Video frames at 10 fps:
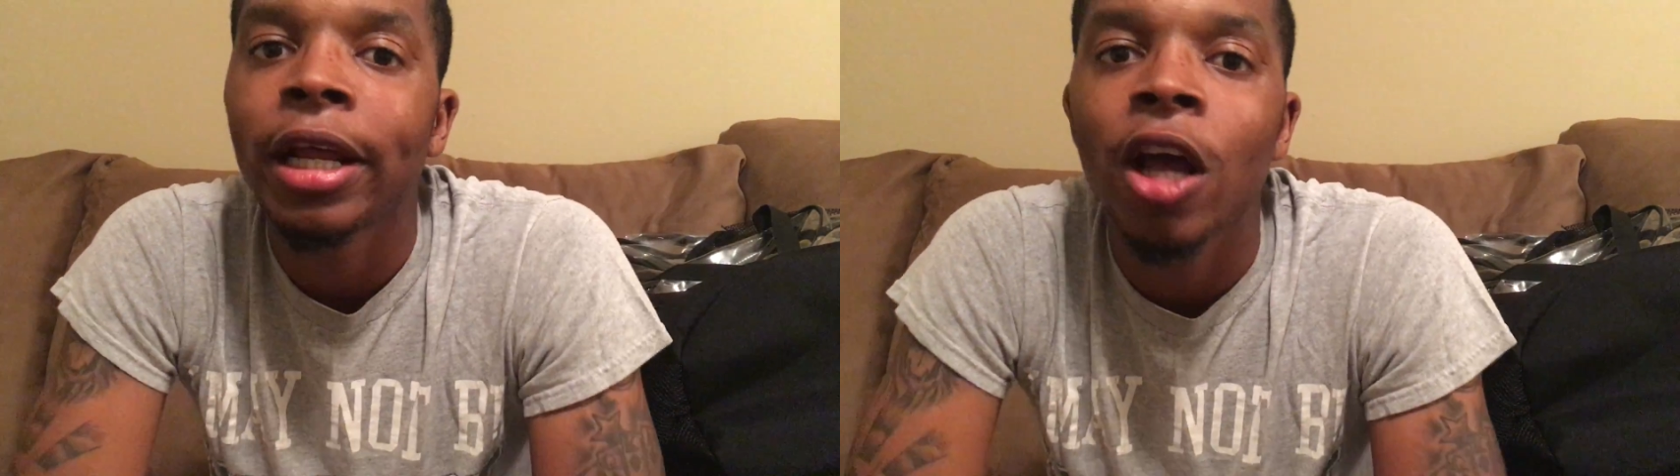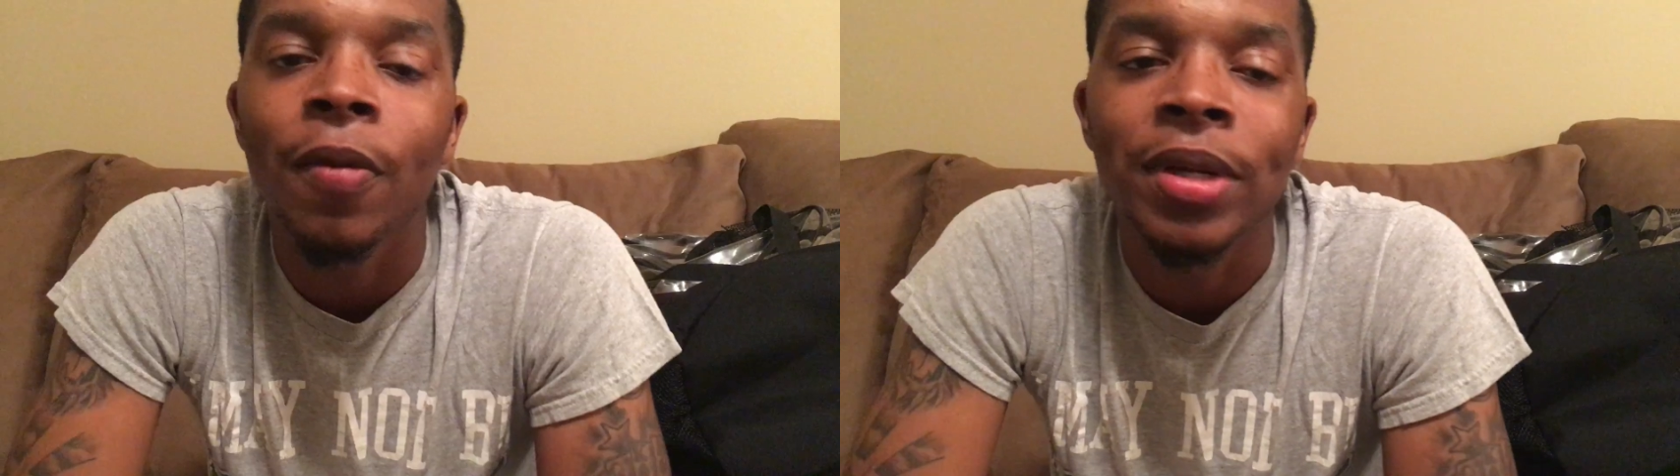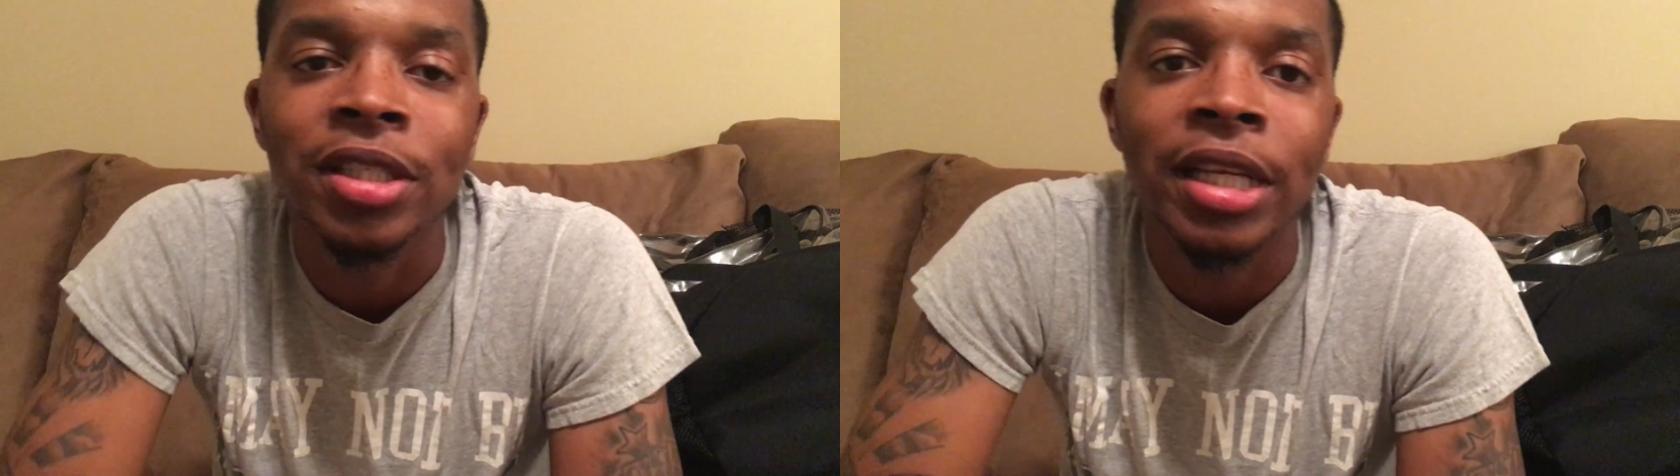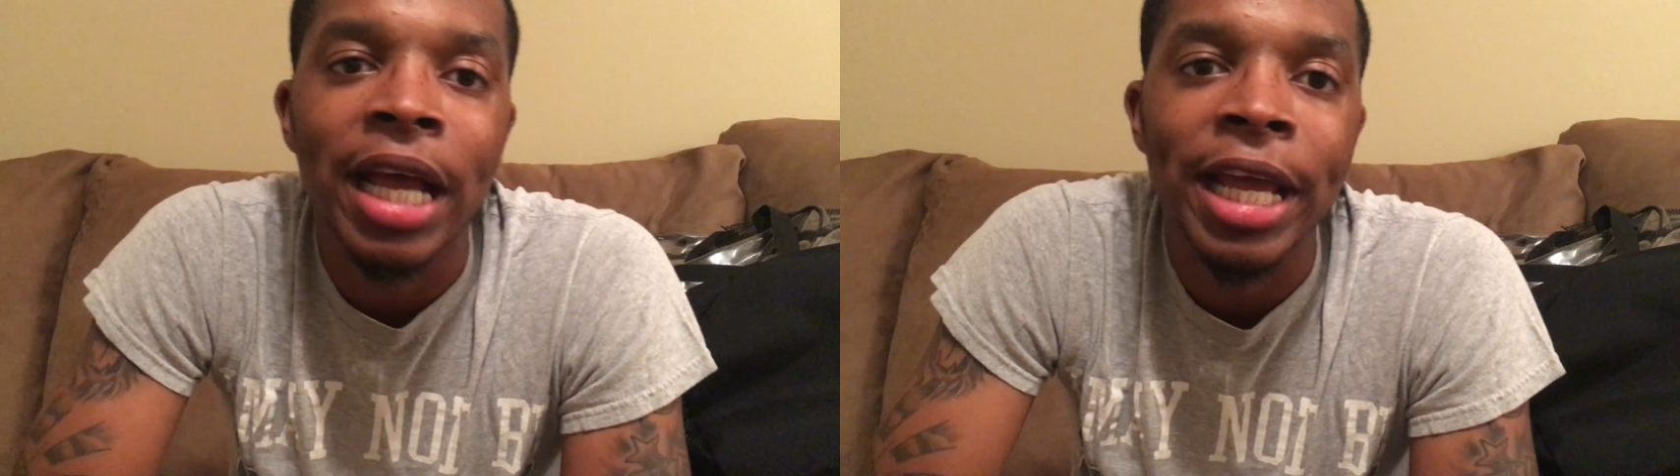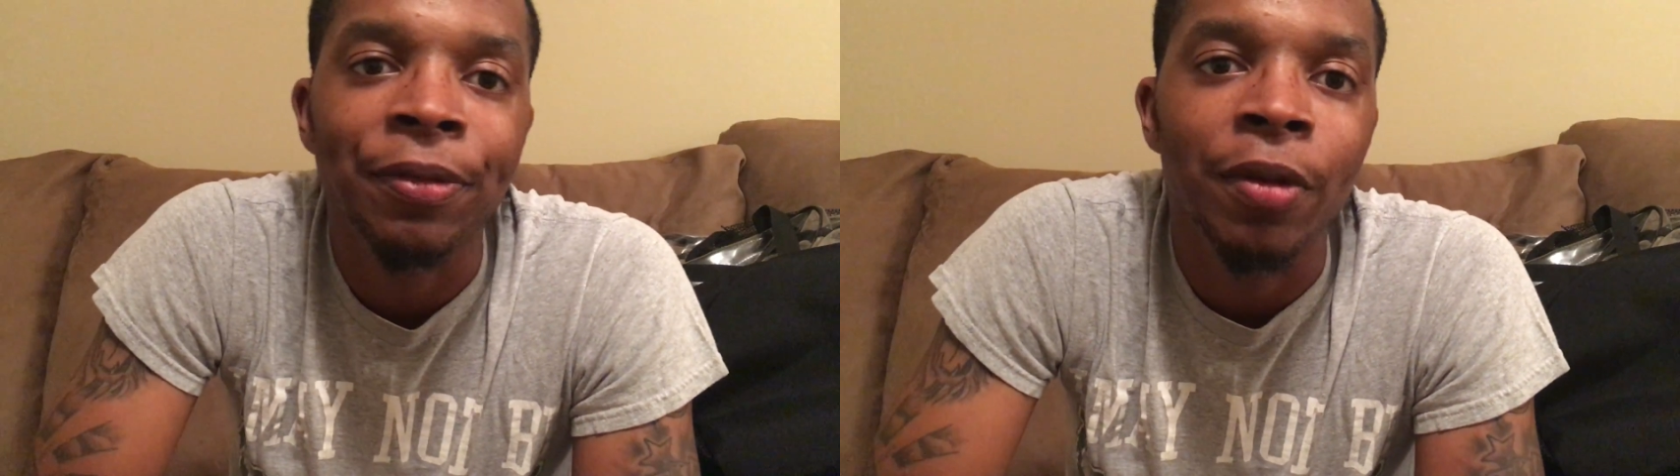of comments and
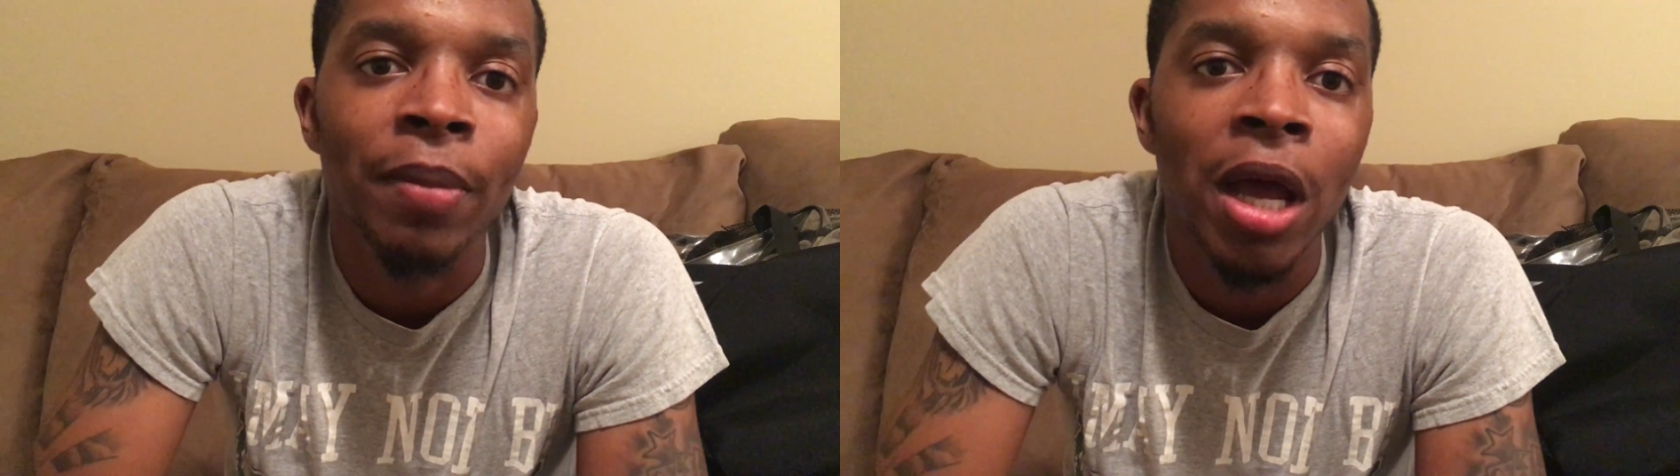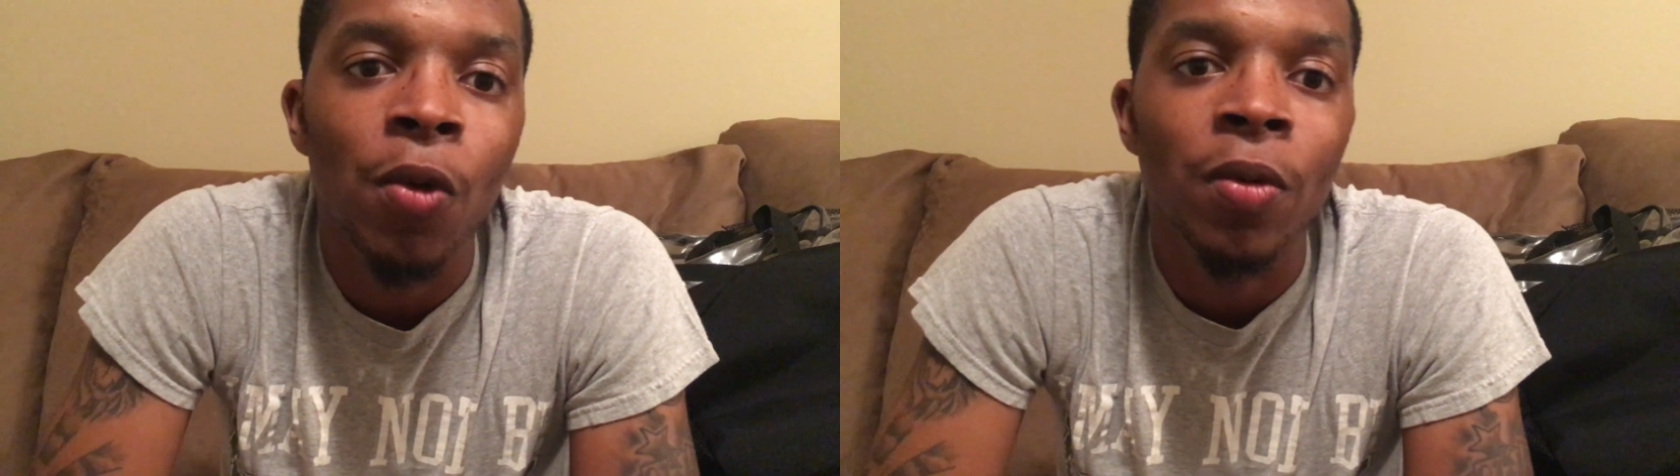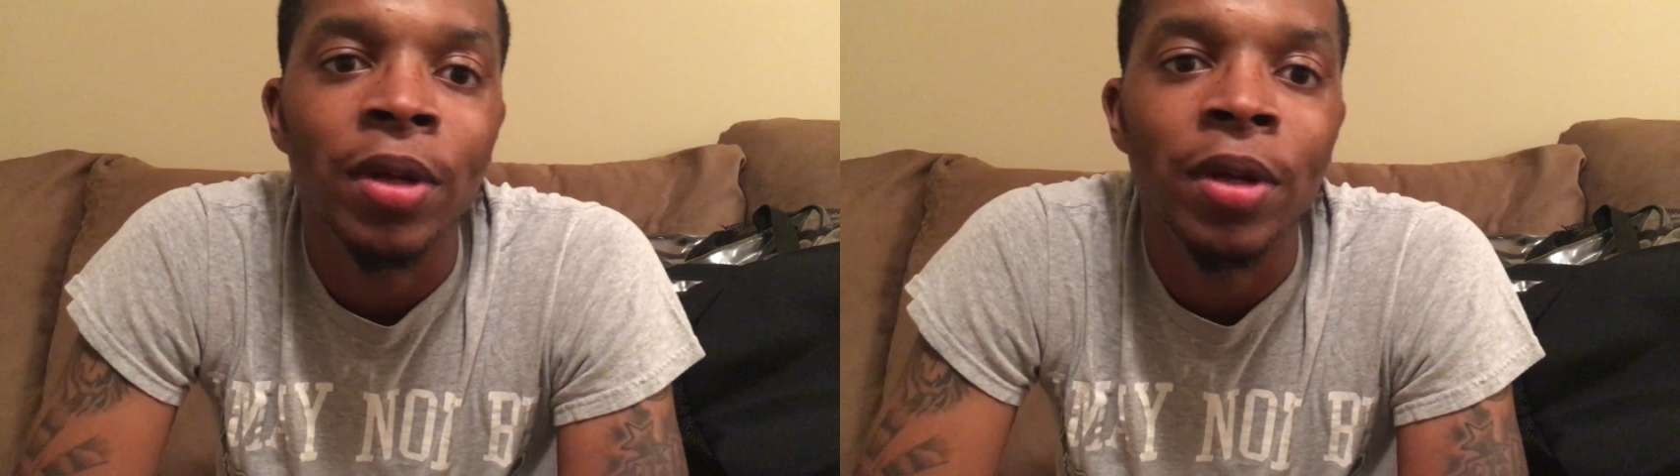I helped them out